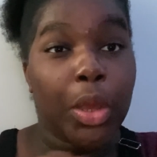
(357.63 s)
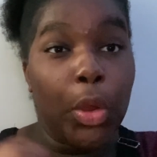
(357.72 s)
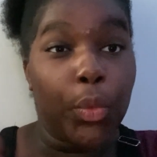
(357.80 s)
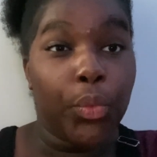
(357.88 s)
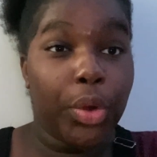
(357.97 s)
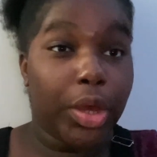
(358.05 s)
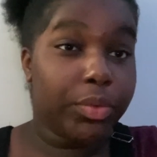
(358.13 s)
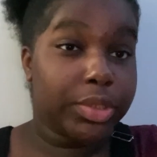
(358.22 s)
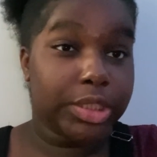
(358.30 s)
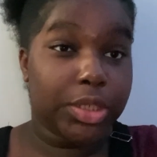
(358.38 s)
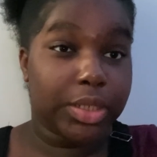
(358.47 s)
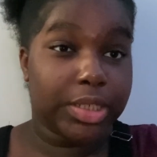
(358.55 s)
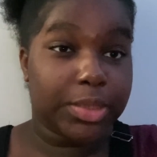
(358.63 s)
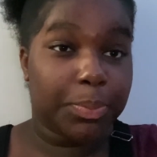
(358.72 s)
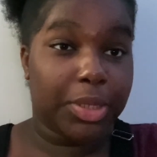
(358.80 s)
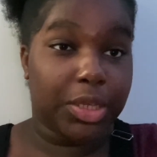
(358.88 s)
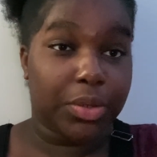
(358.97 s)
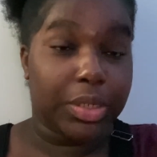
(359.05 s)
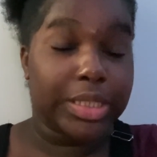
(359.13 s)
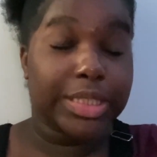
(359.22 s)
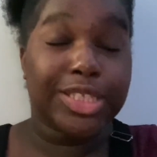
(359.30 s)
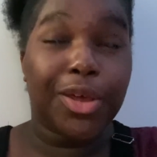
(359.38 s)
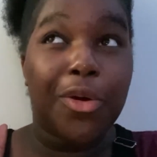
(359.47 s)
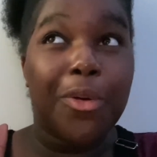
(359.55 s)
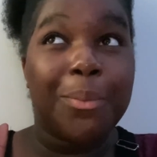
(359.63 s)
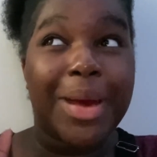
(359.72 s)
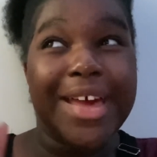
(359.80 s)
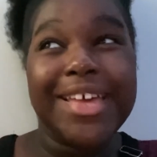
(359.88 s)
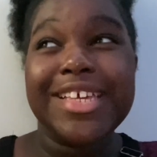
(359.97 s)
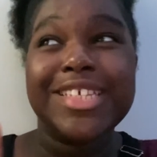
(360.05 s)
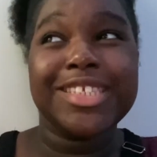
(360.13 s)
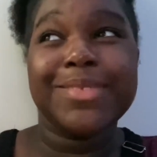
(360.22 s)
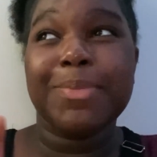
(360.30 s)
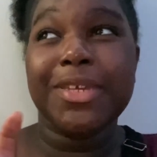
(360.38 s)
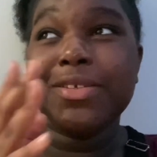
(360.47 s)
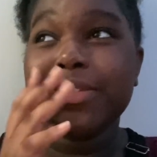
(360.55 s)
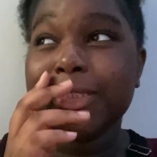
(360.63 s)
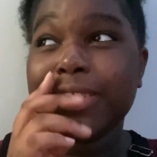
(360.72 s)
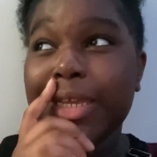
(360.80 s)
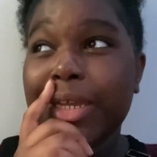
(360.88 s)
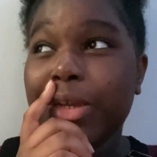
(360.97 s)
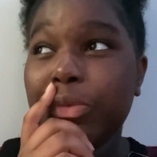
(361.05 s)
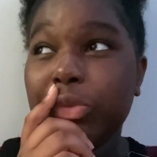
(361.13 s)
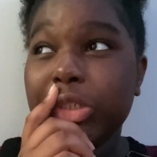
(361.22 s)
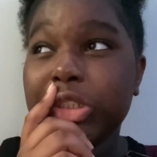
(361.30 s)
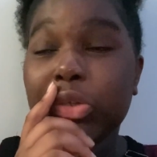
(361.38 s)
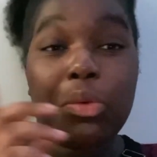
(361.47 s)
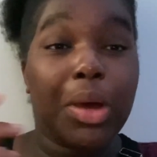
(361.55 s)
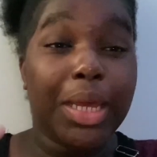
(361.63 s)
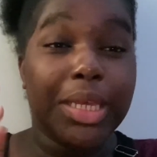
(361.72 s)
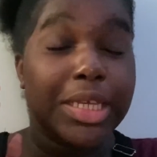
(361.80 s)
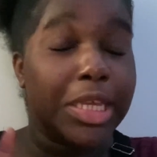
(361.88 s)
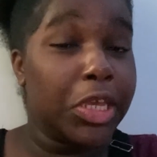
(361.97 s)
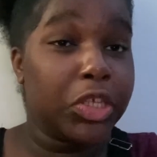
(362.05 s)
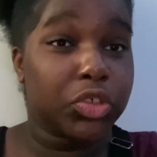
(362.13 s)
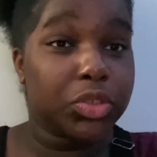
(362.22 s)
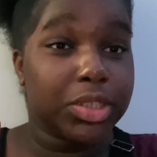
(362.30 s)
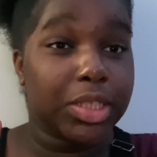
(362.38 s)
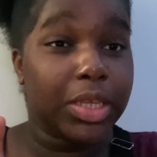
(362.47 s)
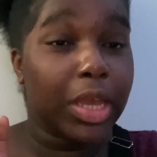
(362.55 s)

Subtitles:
What was your experience? So my experience there was quite interesting.